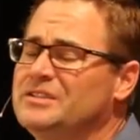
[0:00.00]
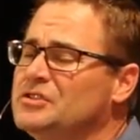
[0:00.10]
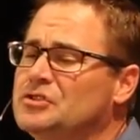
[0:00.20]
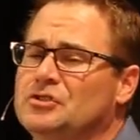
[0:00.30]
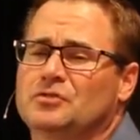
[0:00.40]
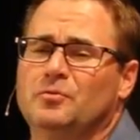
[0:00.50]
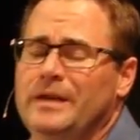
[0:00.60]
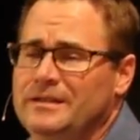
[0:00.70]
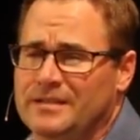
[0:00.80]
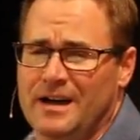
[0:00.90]
It's a
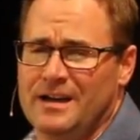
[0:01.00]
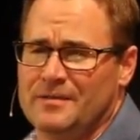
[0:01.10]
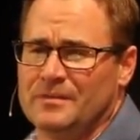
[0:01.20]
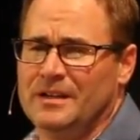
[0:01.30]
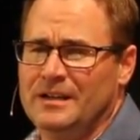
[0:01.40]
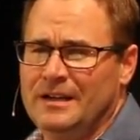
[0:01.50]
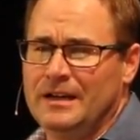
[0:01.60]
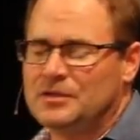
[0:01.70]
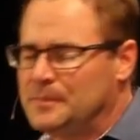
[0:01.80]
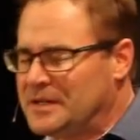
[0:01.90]
sweet time,
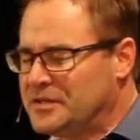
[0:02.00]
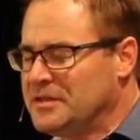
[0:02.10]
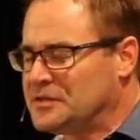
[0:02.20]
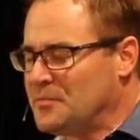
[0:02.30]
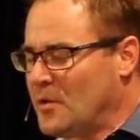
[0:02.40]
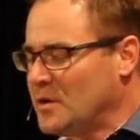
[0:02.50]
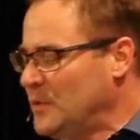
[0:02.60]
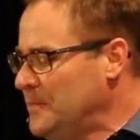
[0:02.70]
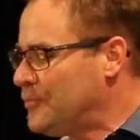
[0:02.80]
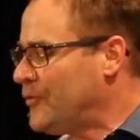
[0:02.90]
especially this morning.
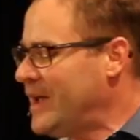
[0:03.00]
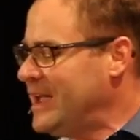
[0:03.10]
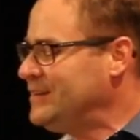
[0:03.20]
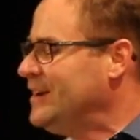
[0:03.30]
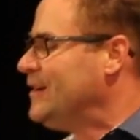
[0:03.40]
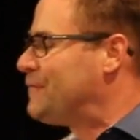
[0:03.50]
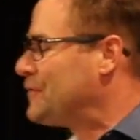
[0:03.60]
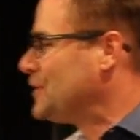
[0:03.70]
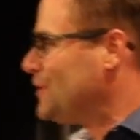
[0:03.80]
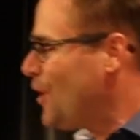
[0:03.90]
We prayed
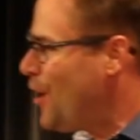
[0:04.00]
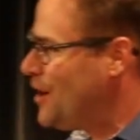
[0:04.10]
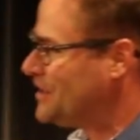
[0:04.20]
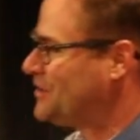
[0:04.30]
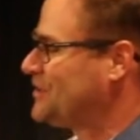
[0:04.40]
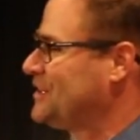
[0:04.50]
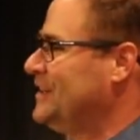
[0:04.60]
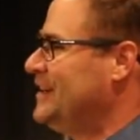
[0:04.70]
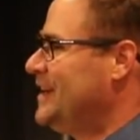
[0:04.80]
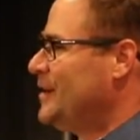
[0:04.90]
for the lost.
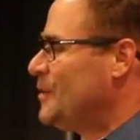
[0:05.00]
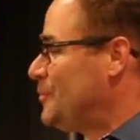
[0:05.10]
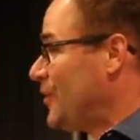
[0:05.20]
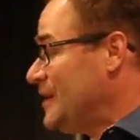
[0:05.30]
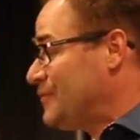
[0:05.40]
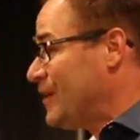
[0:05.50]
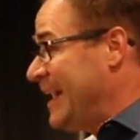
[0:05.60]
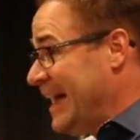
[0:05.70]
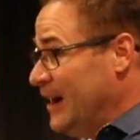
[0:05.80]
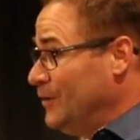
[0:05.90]
We prayed for
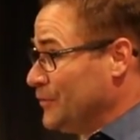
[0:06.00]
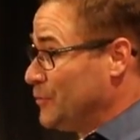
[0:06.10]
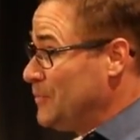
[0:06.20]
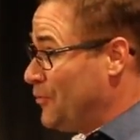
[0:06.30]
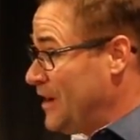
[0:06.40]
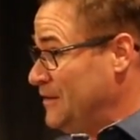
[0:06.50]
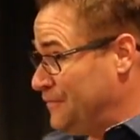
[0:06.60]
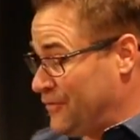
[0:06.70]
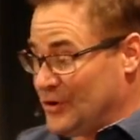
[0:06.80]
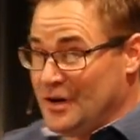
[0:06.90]
health. We
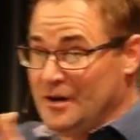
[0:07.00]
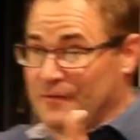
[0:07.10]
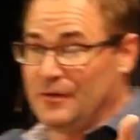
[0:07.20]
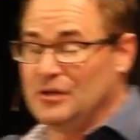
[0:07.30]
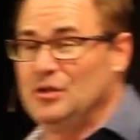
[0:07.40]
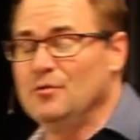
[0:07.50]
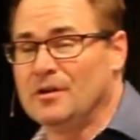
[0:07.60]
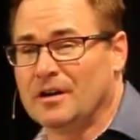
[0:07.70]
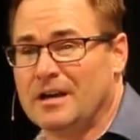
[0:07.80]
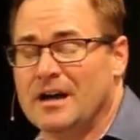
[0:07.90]
prayed for you
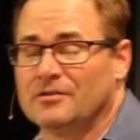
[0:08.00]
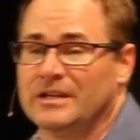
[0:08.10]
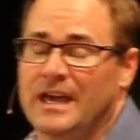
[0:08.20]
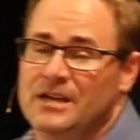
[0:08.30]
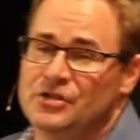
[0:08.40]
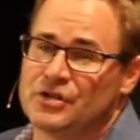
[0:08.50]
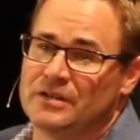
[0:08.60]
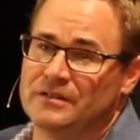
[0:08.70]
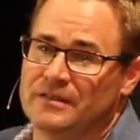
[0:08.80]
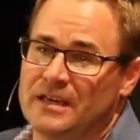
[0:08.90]
and our
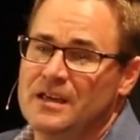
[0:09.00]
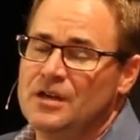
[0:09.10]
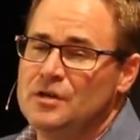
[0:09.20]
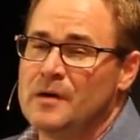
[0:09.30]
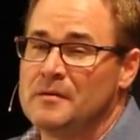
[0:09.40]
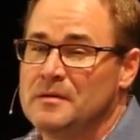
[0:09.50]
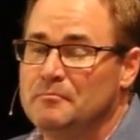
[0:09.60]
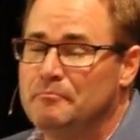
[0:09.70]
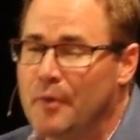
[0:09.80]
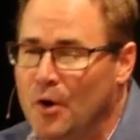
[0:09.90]
congregation, that you might be
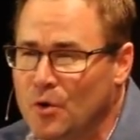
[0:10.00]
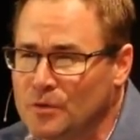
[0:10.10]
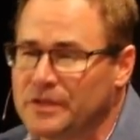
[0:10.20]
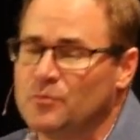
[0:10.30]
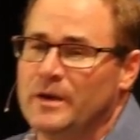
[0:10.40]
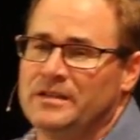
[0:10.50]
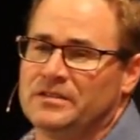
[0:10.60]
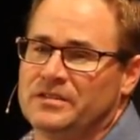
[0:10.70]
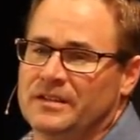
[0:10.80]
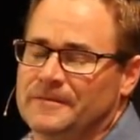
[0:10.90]
bold in
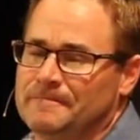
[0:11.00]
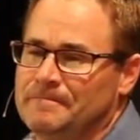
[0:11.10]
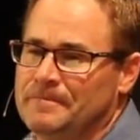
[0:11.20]
witnessing.